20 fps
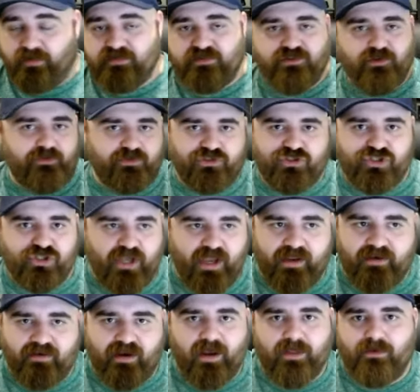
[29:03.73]
So does
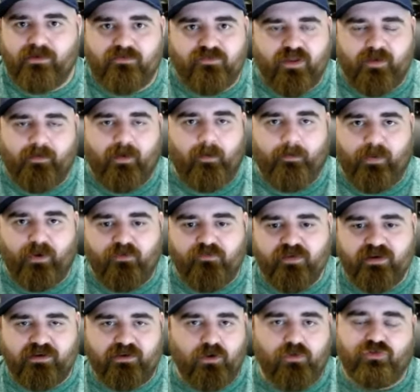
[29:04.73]
Chet. Neither of them are
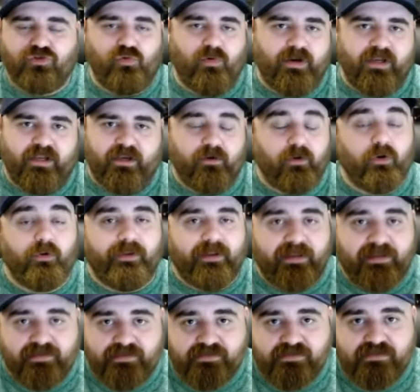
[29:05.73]
perfect. No 20 year old
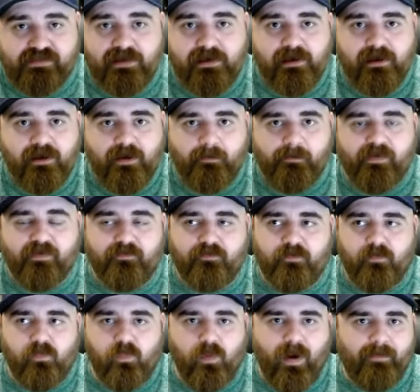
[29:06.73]
is. But
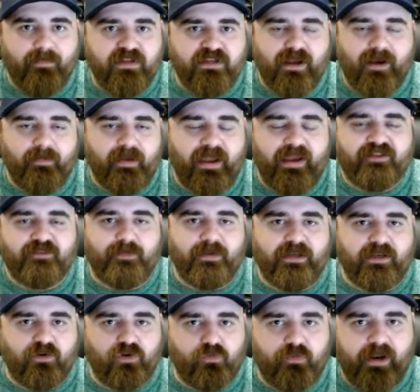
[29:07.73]
Wembanyama has
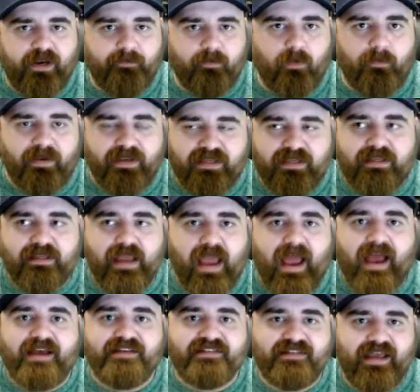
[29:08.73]
been incredible, but he
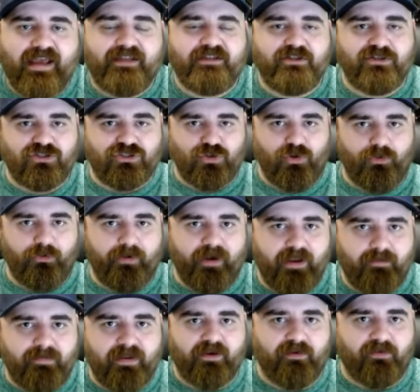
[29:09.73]
has had to shoulder a
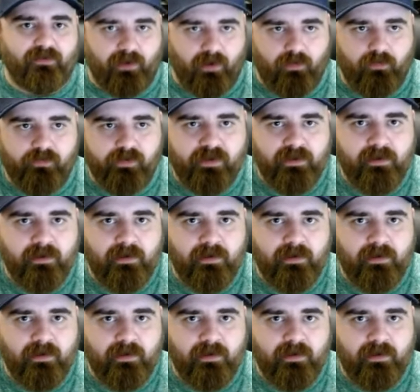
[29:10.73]
bigger load.